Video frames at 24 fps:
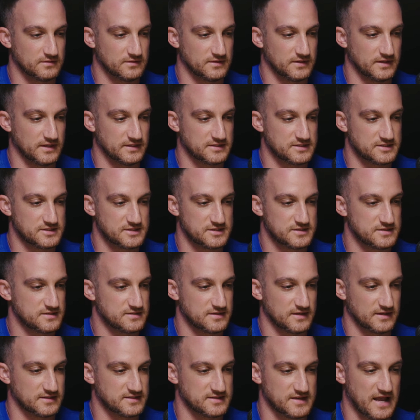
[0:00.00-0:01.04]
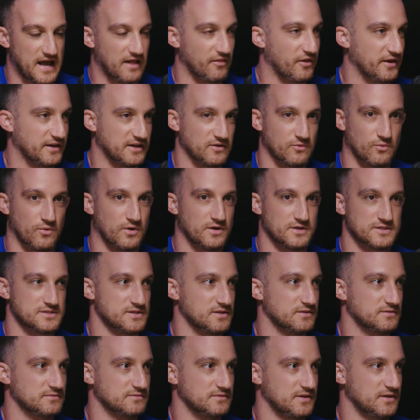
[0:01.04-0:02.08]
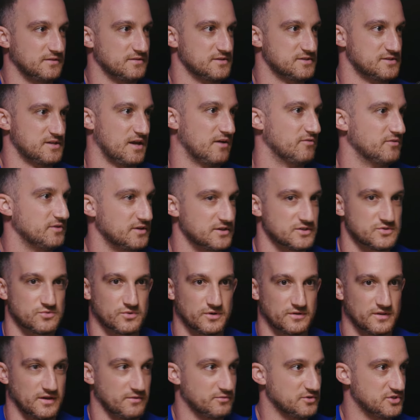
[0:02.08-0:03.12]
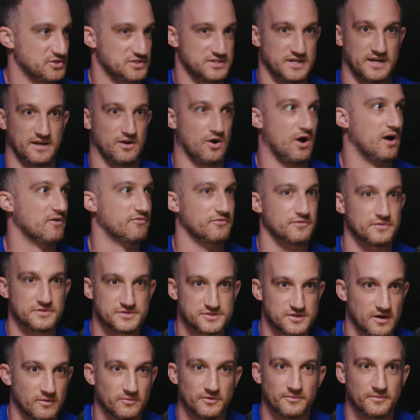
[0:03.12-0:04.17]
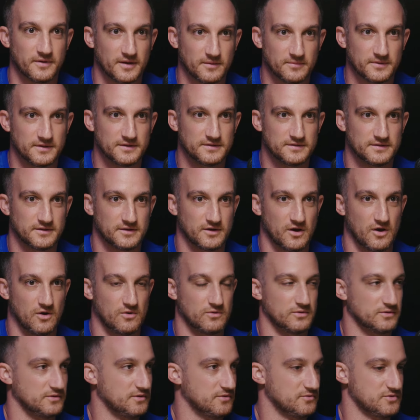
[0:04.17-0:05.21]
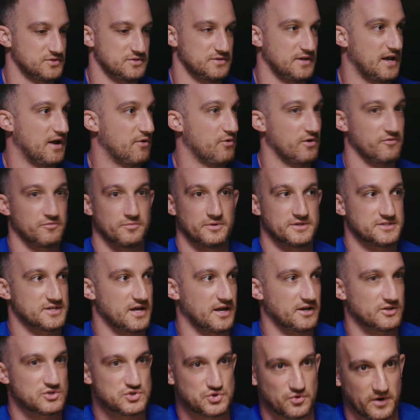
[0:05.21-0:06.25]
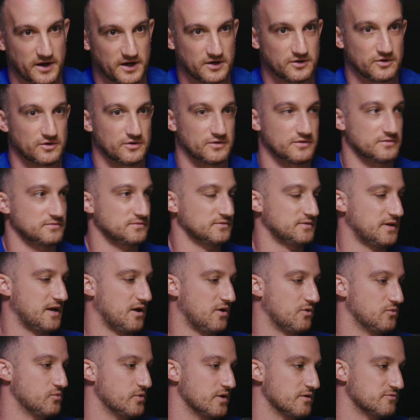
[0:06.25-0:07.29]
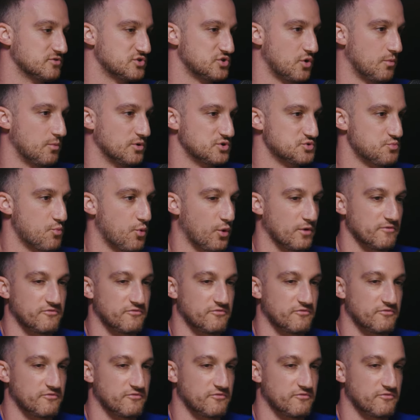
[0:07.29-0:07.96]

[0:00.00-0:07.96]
it's it's not like it was in, in the 70s where they would just take off for the summer maybe you know there's now everybody's got a trainer and now we have so much more